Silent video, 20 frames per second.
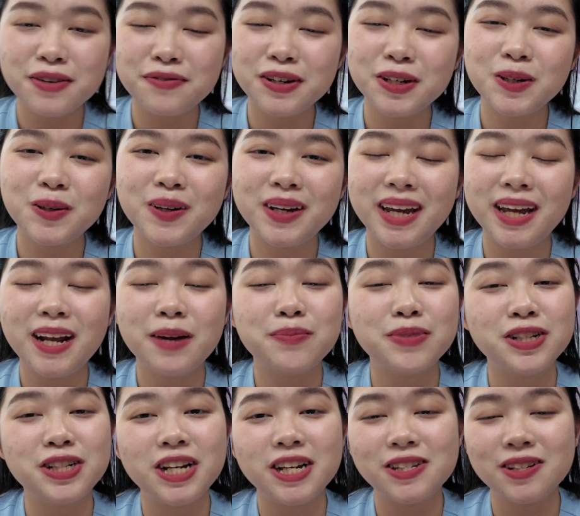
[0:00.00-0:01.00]
you even go ahead and
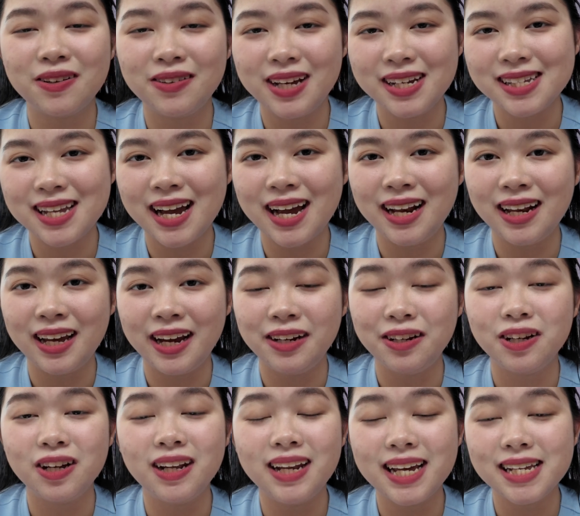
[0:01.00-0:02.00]
purchase your next
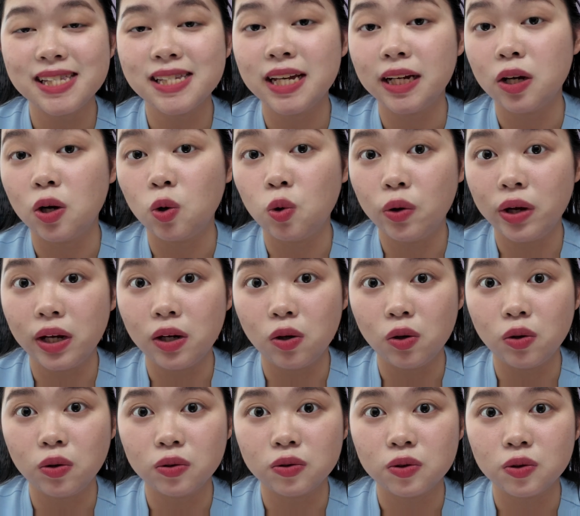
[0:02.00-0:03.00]
eyeliner, let's take a quick
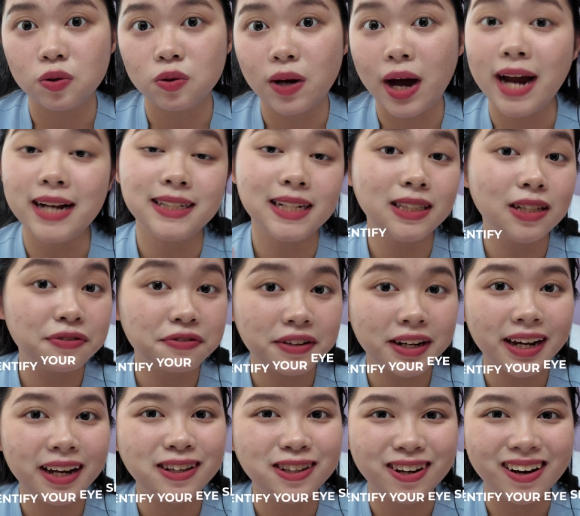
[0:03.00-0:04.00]
look to
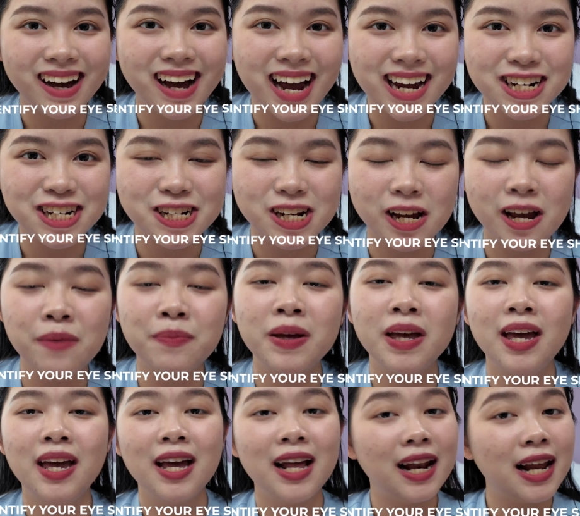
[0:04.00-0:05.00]
identify your eye shape.
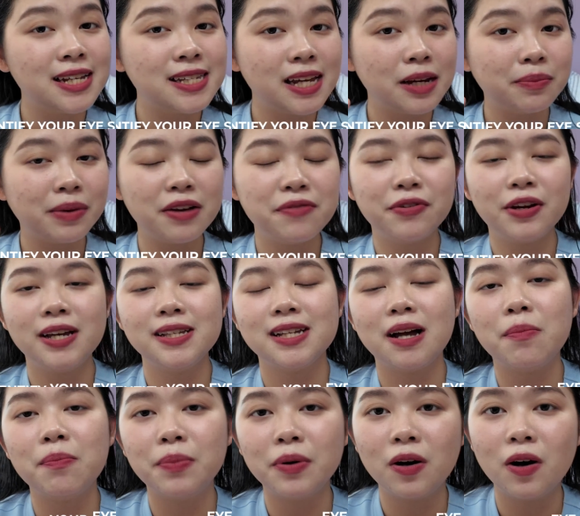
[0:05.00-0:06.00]
Let's take mine for
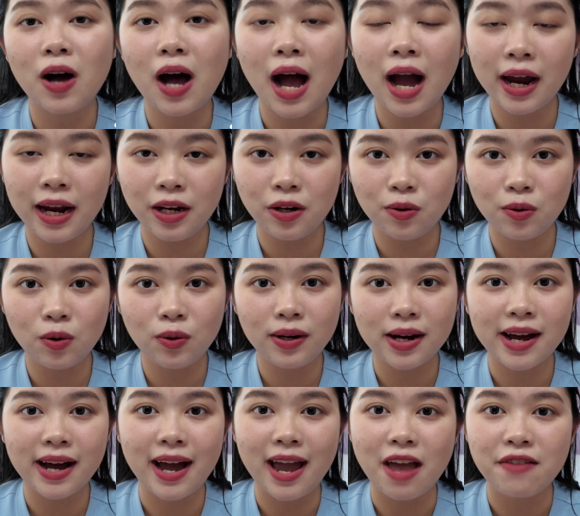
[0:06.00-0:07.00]
example. I know
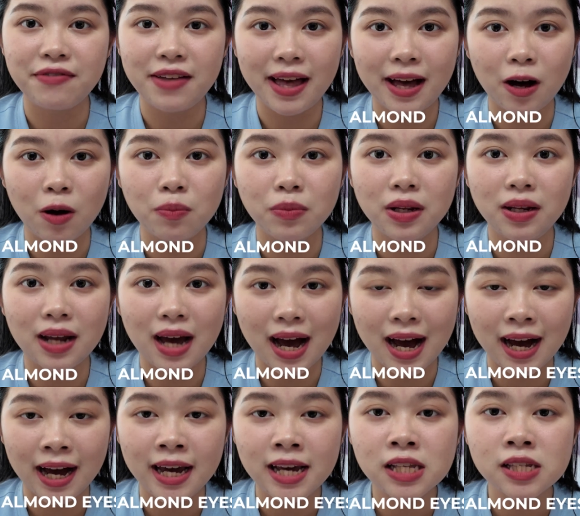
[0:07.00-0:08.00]
that I have almond
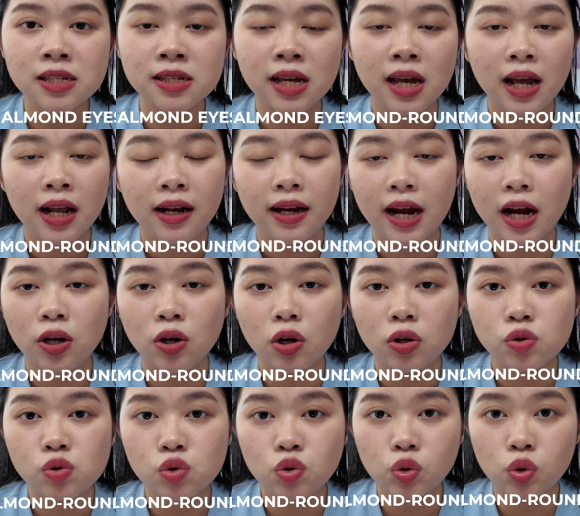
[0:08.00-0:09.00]
eyes. They are
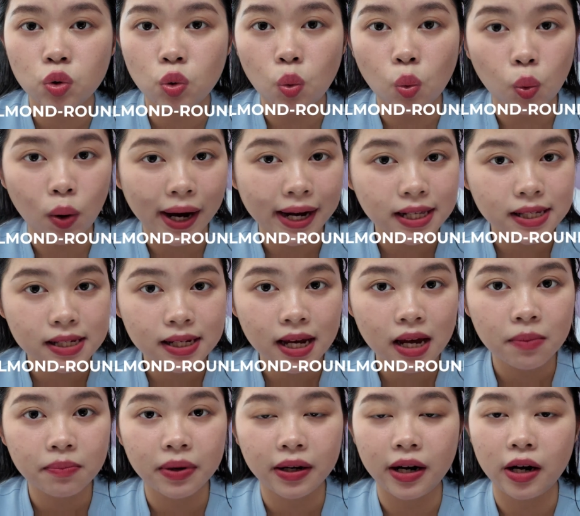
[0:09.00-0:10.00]
not too wide
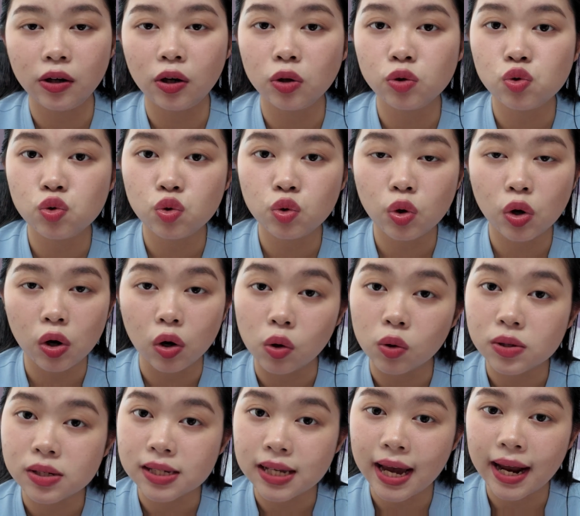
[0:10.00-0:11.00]
set, but they're not too
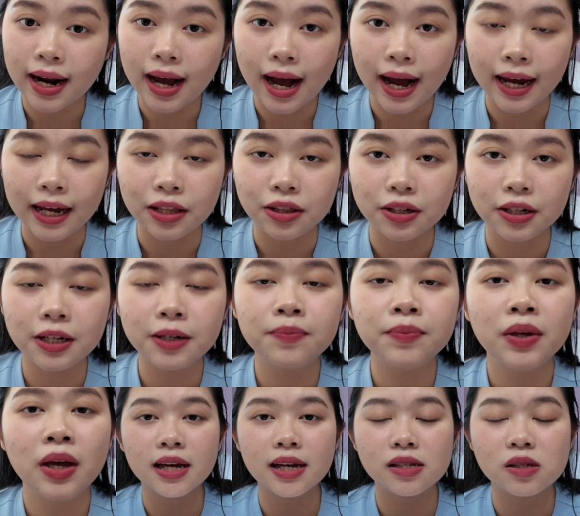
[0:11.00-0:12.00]
close set either,
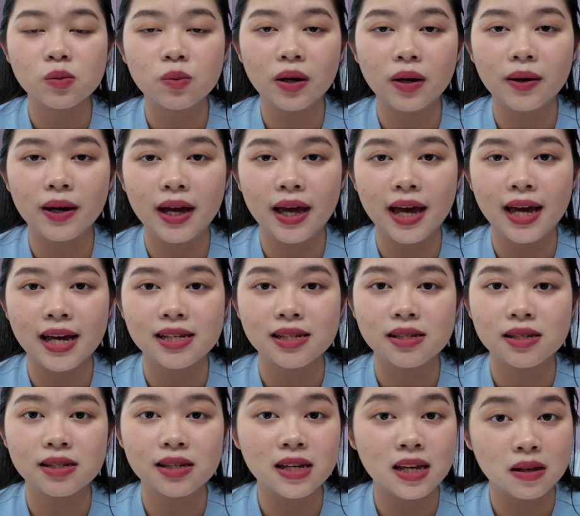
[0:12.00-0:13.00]
as well
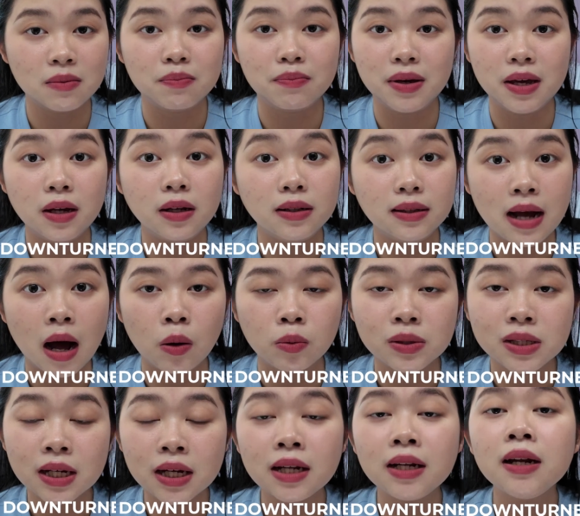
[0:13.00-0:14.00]
as it being
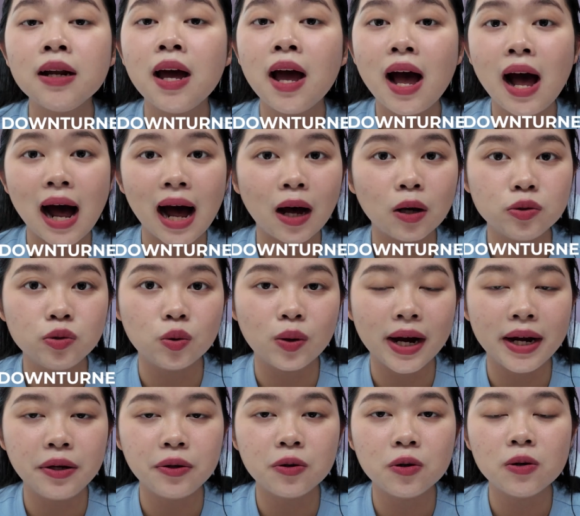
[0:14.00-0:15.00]
downturn. How do
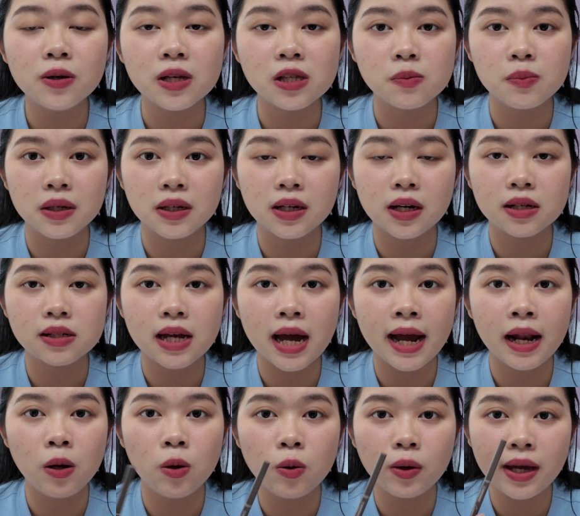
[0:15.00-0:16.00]
I know? It's because
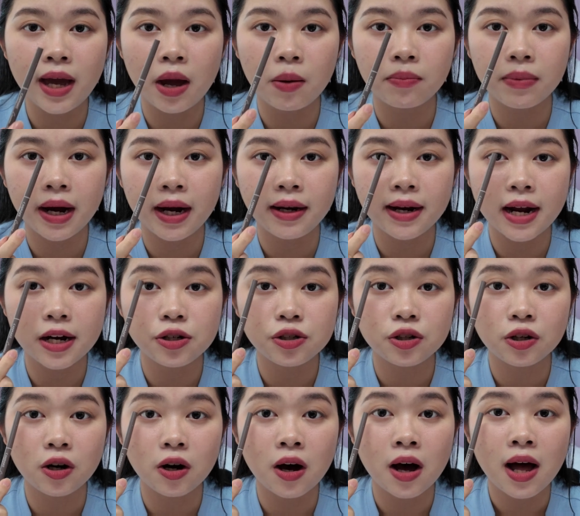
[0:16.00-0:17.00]
I look at my
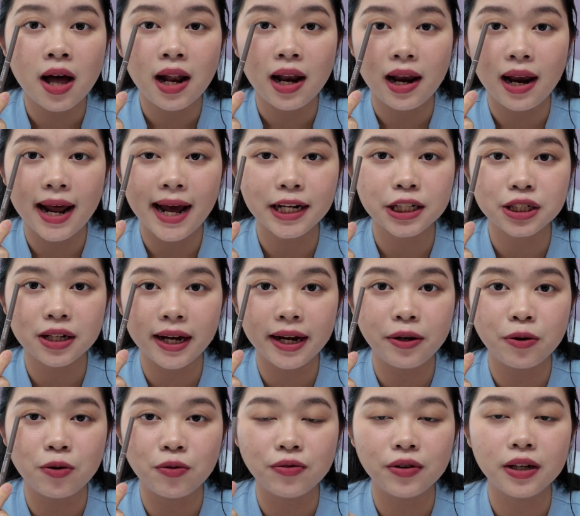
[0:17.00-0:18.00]
natural lash
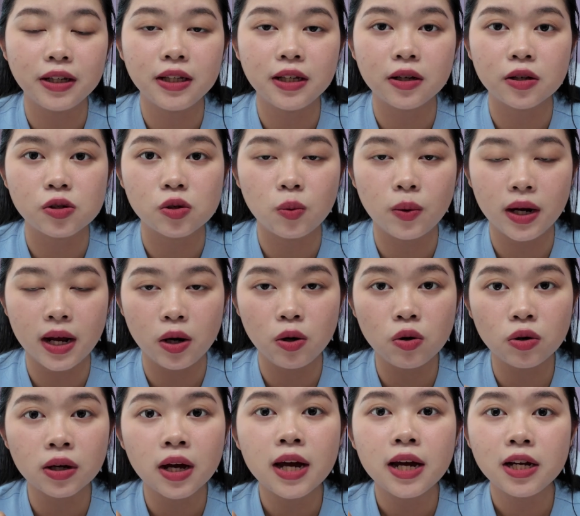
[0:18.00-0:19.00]
line over here. So when I
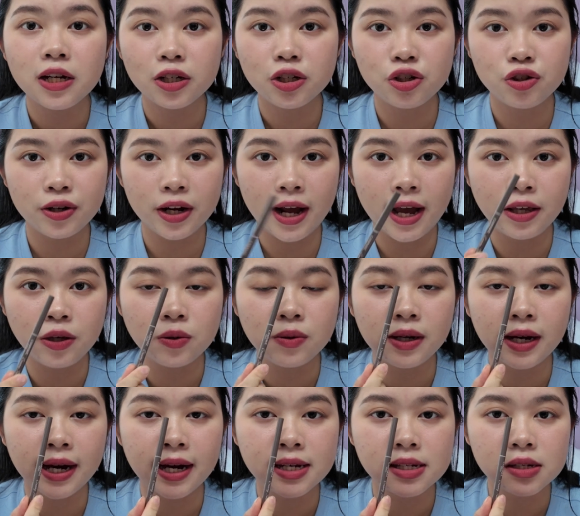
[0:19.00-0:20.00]
look straight at you
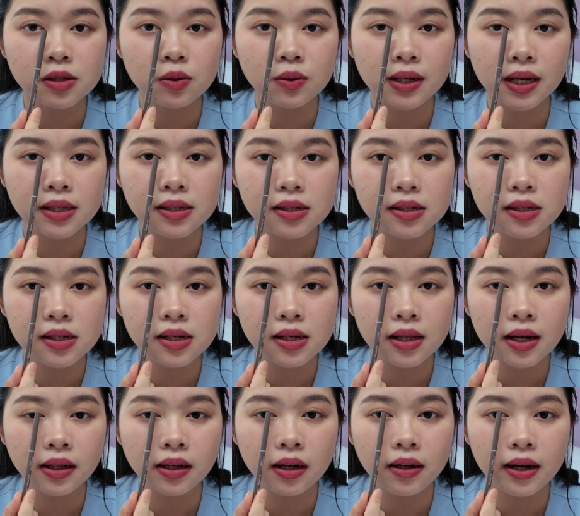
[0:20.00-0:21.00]
guys, you can see
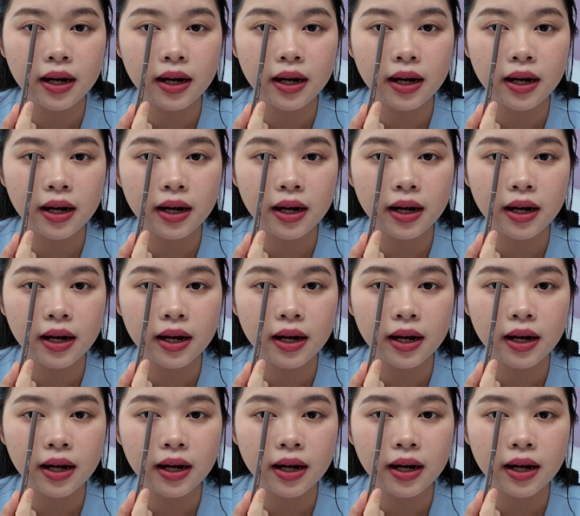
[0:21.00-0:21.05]
that the